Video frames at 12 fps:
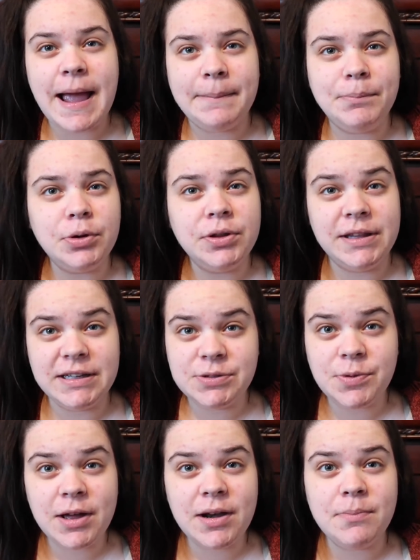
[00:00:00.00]
I pulled this
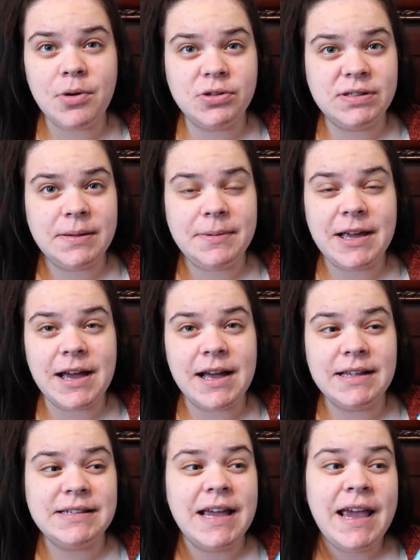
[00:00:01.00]
one mostly
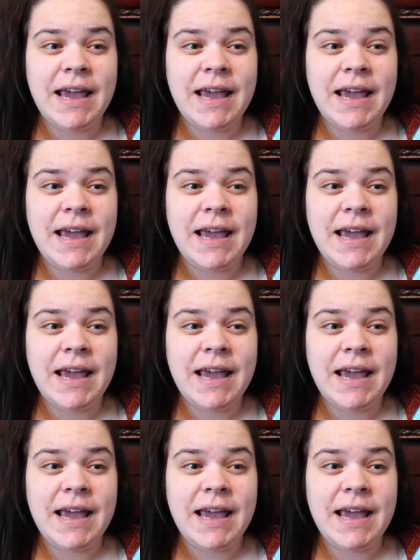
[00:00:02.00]
because